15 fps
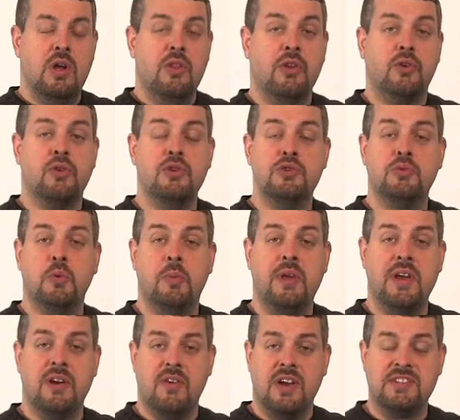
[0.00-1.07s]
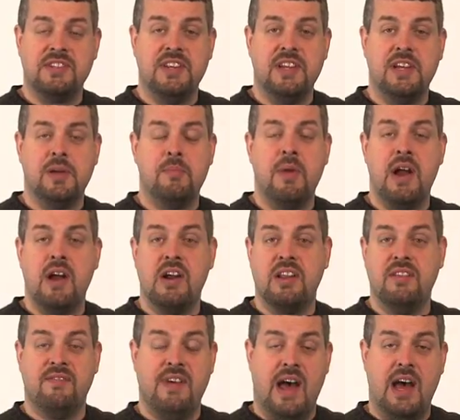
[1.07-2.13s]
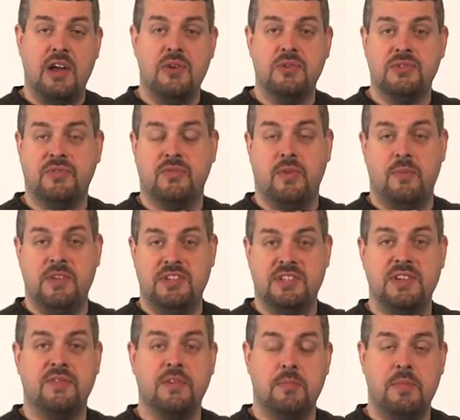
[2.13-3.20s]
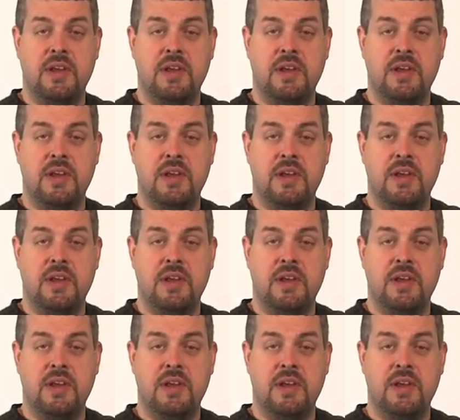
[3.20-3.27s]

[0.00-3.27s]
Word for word: The crews will be interested in comparing the values from these different